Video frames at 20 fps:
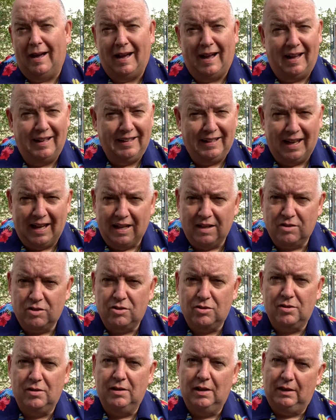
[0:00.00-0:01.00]

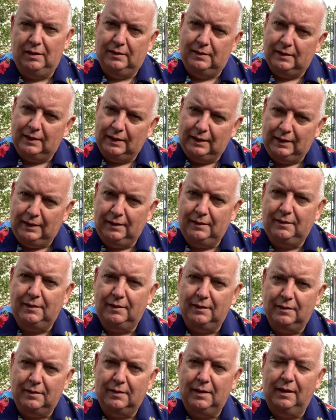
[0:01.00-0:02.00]
Yes, it's easier
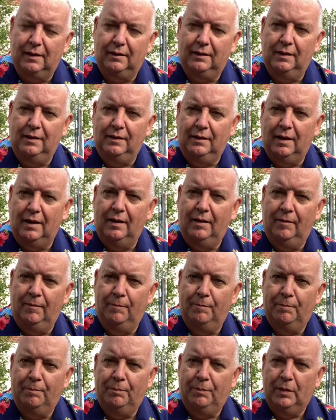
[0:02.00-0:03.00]
said than done.
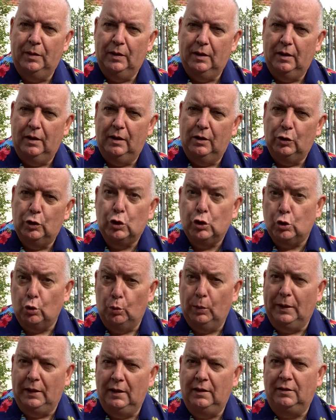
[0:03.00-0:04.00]
So
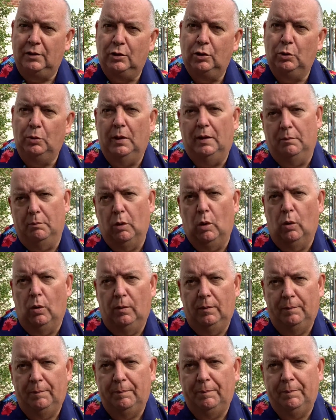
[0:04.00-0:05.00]
we need to do it more.
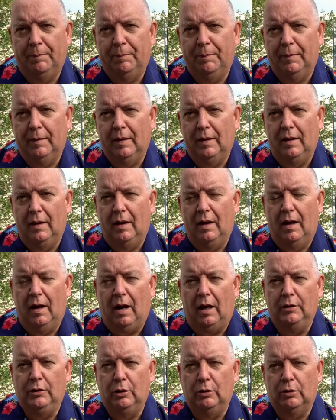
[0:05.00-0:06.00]

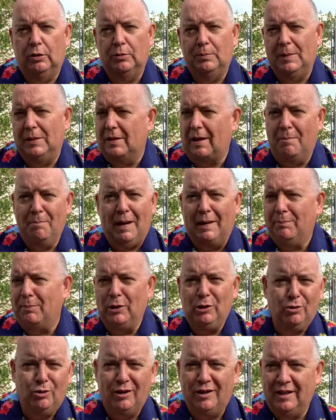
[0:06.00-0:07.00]
And you could be saying, Mike, but
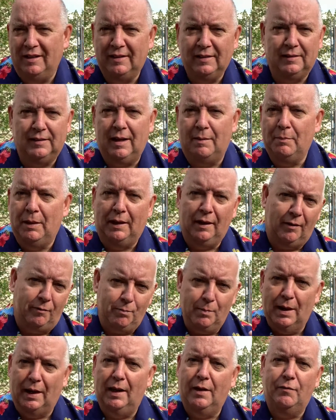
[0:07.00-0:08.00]
you don't understand my life.
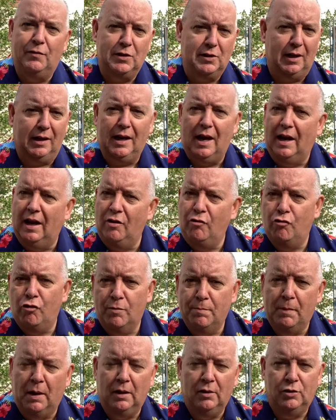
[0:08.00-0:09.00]
My life is like 100
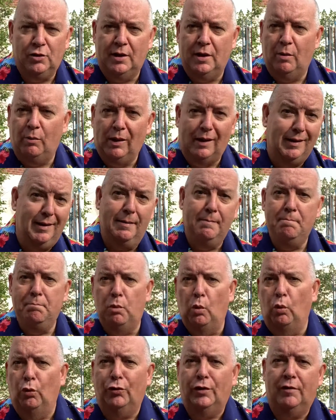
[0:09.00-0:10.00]
miles an hour in
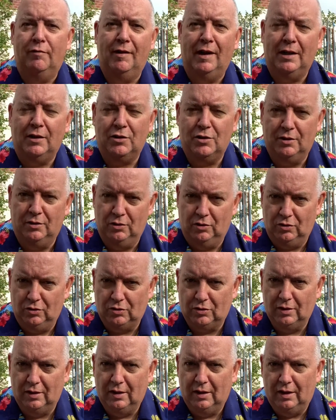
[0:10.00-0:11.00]
both
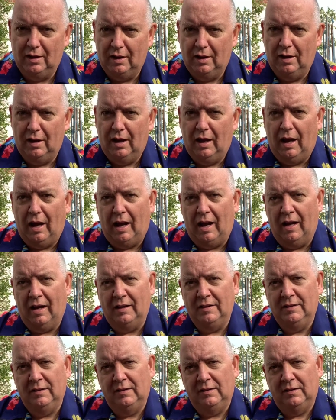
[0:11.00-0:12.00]
directions.
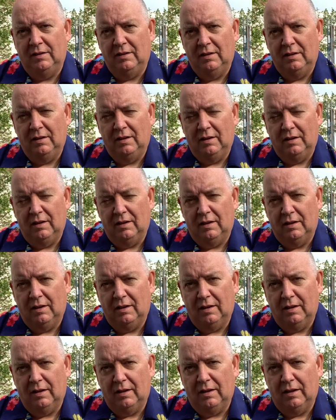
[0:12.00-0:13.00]
And
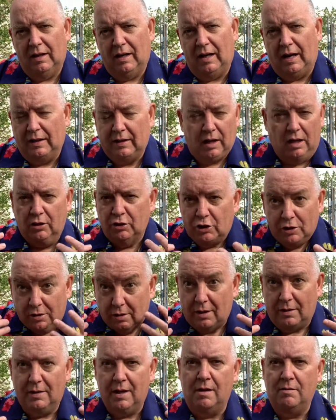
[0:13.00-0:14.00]
I can't just
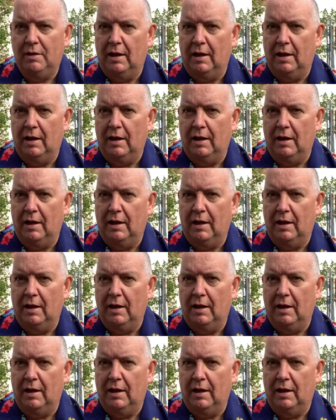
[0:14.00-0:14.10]
sit down.